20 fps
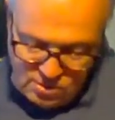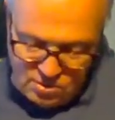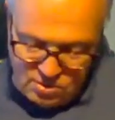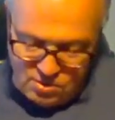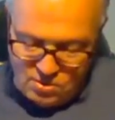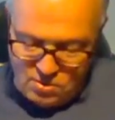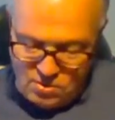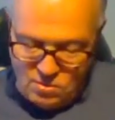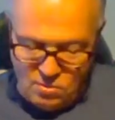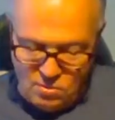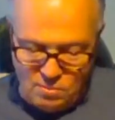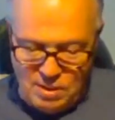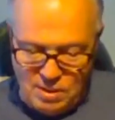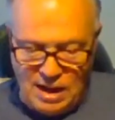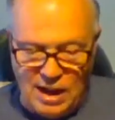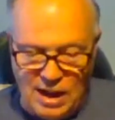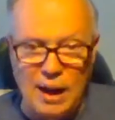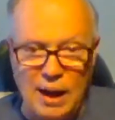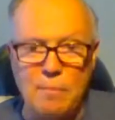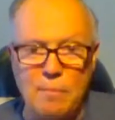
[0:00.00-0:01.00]
Oh,
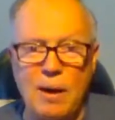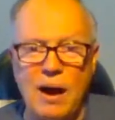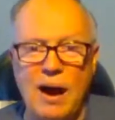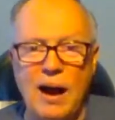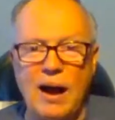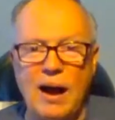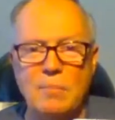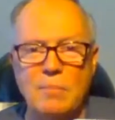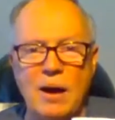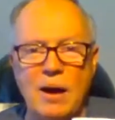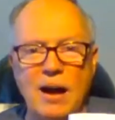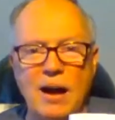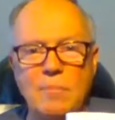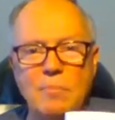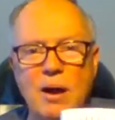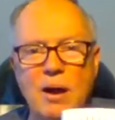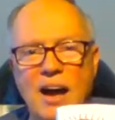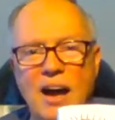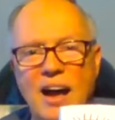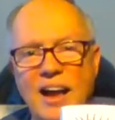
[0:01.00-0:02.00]
my, my,
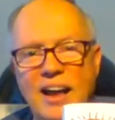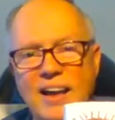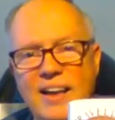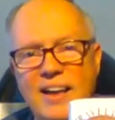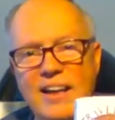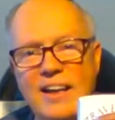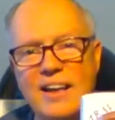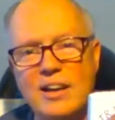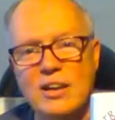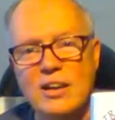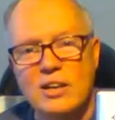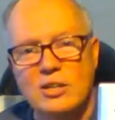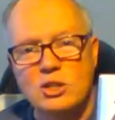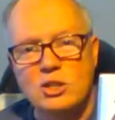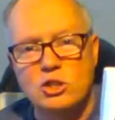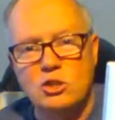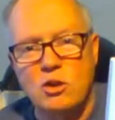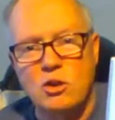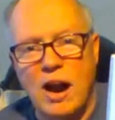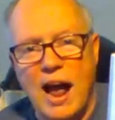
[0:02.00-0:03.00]
my, my.
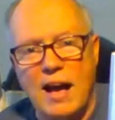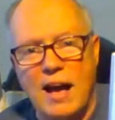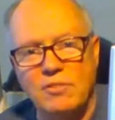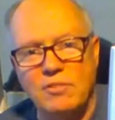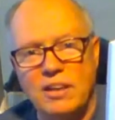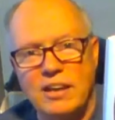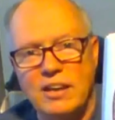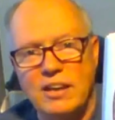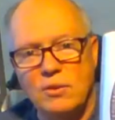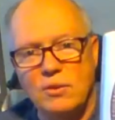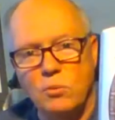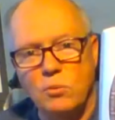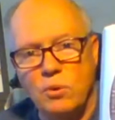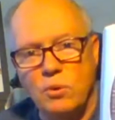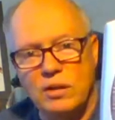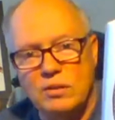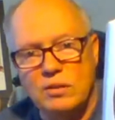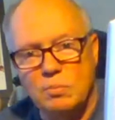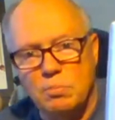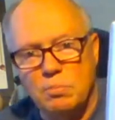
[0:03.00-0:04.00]
Traveling
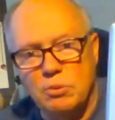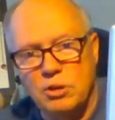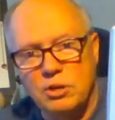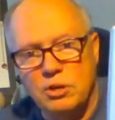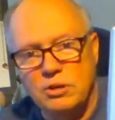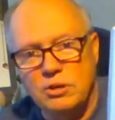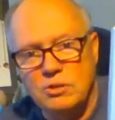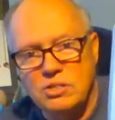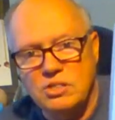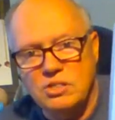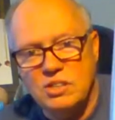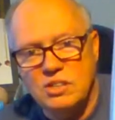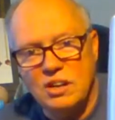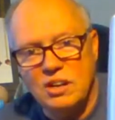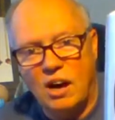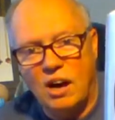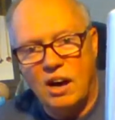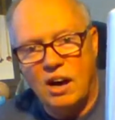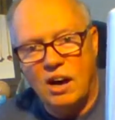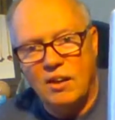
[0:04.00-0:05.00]
with Bruce,
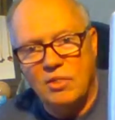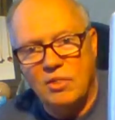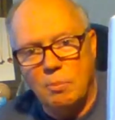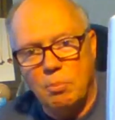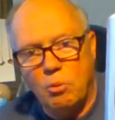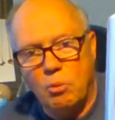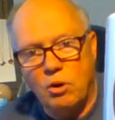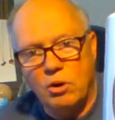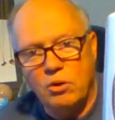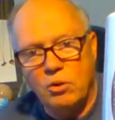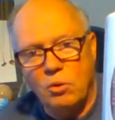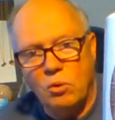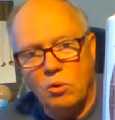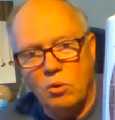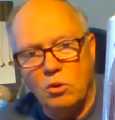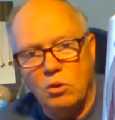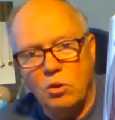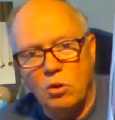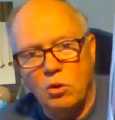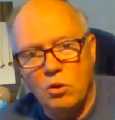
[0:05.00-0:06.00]
the
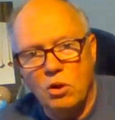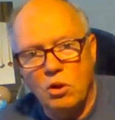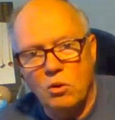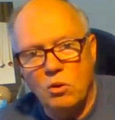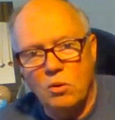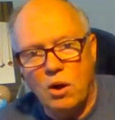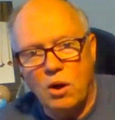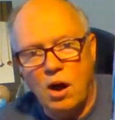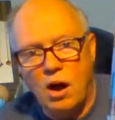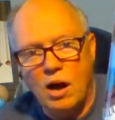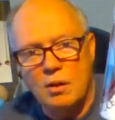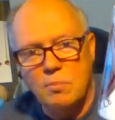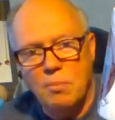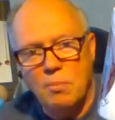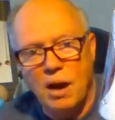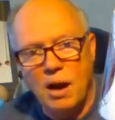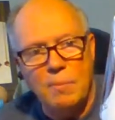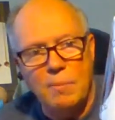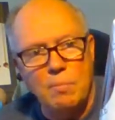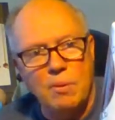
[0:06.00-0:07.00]
porthole logo
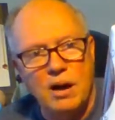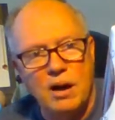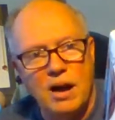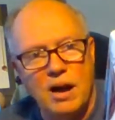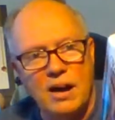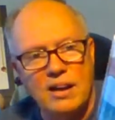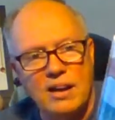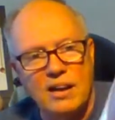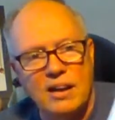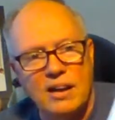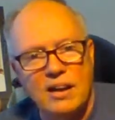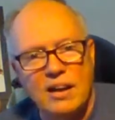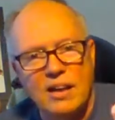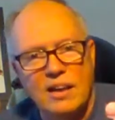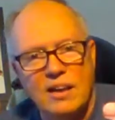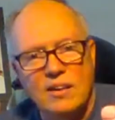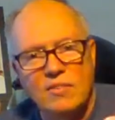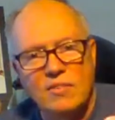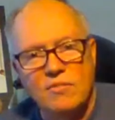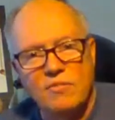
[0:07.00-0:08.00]
on my mug.
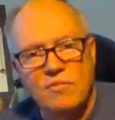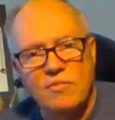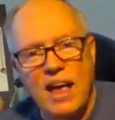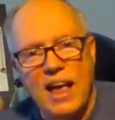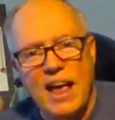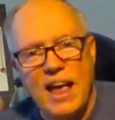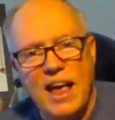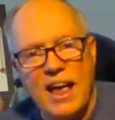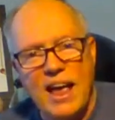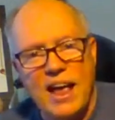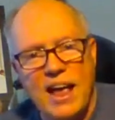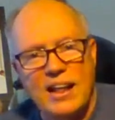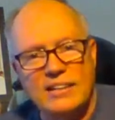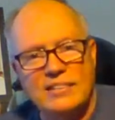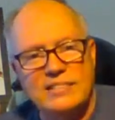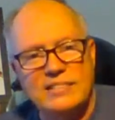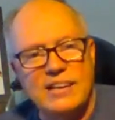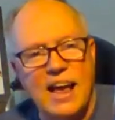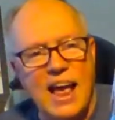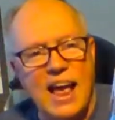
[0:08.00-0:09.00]

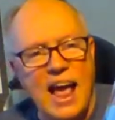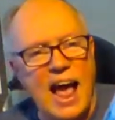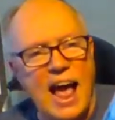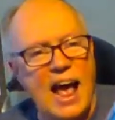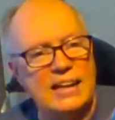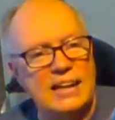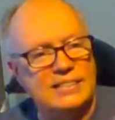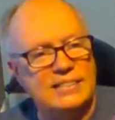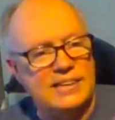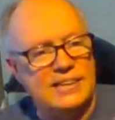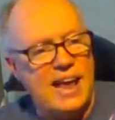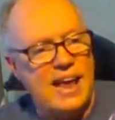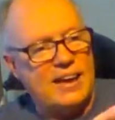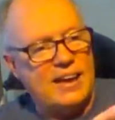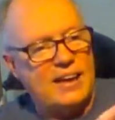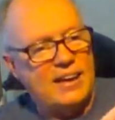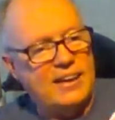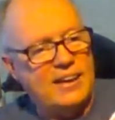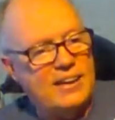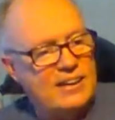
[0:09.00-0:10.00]

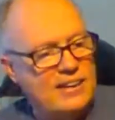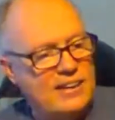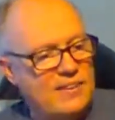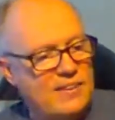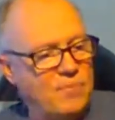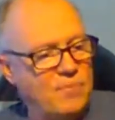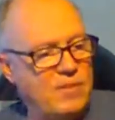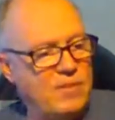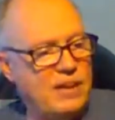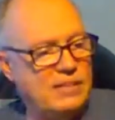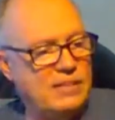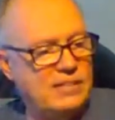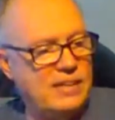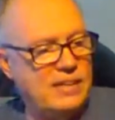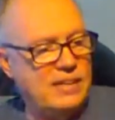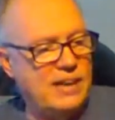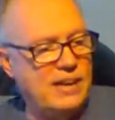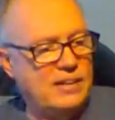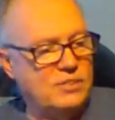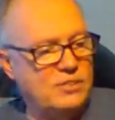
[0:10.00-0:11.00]
Fantastic.
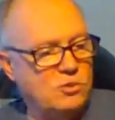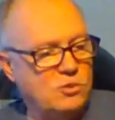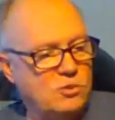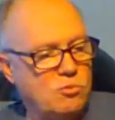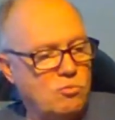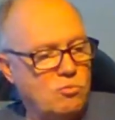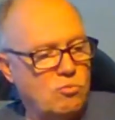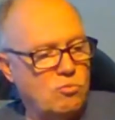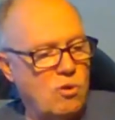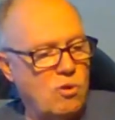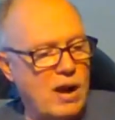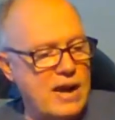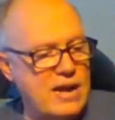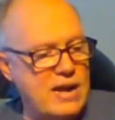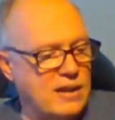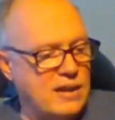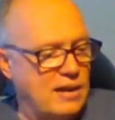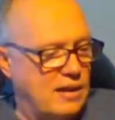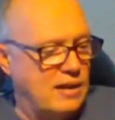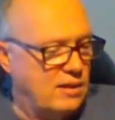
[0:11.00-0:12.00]
This is
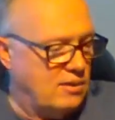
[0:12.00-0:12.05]
great.